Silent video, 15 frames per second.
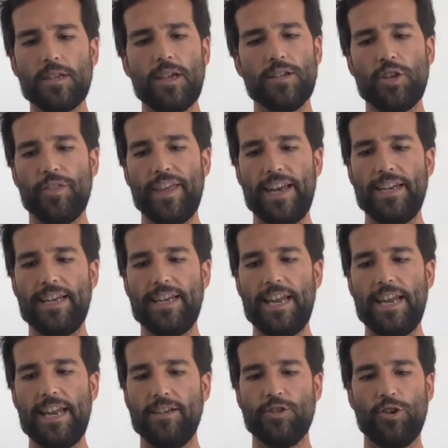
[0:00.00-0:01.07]
So then
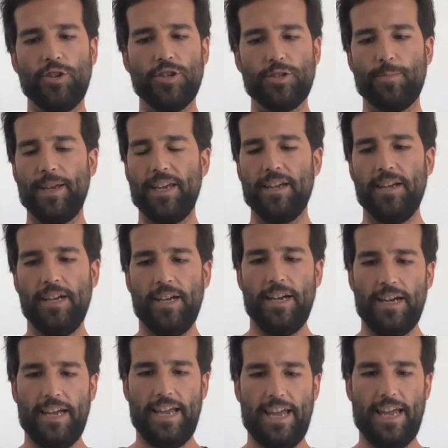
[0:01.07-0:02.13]
David introduced me
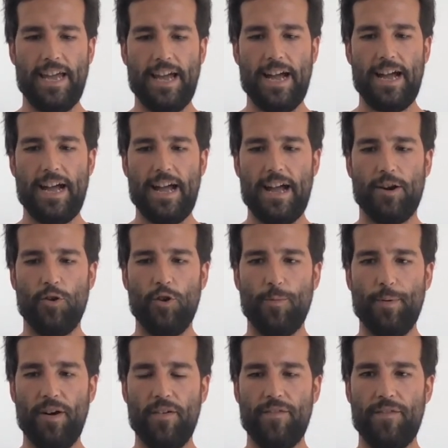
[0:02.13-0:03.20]
a
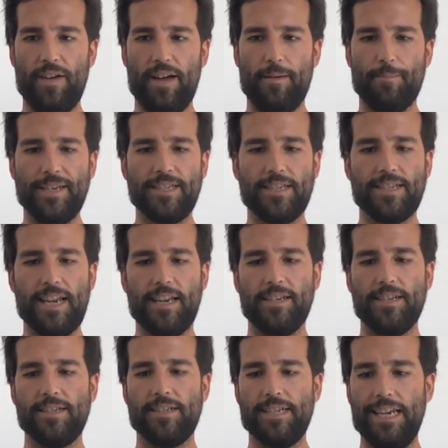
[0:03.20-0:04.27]
group of business
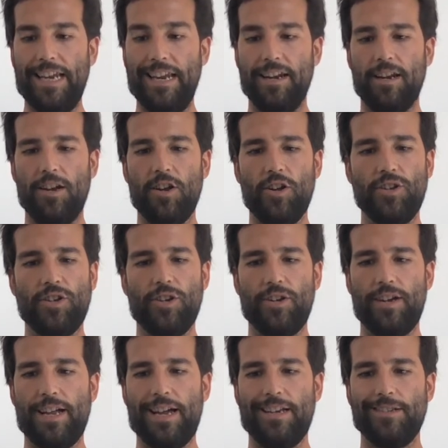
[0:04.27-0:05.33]
angels in
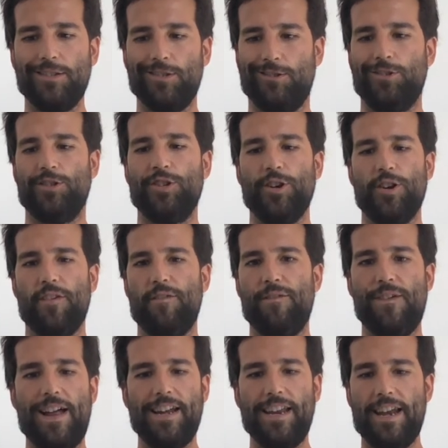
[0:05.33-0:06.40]
London. And,
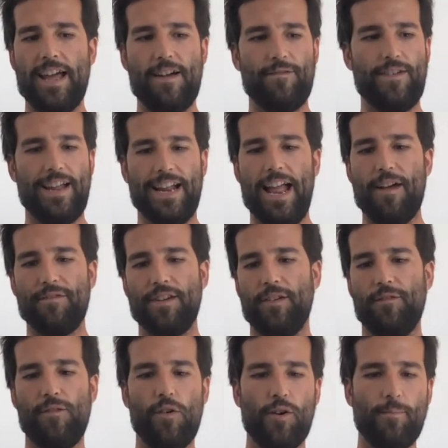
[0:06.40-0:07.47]
funny enough, like
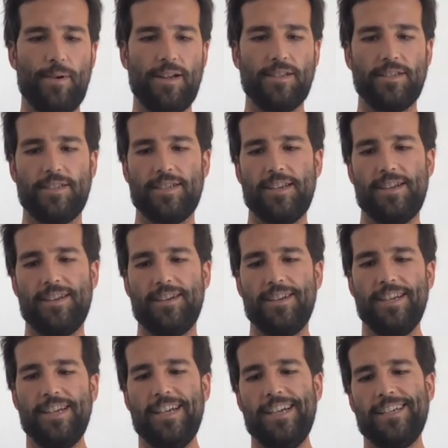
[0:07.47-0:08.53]
after 4 months
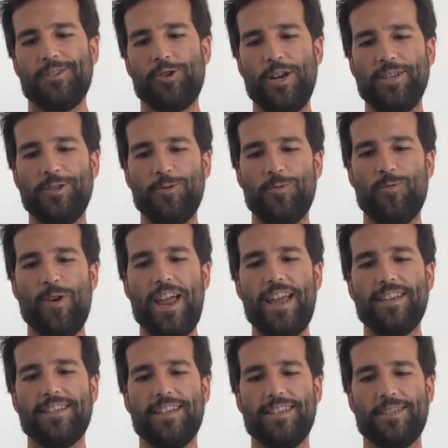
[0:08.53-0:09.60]
and trying to
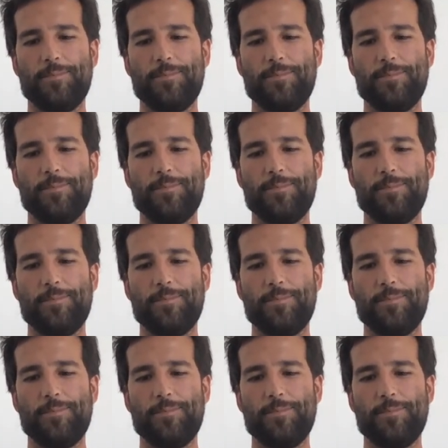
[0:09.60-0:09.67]
raise in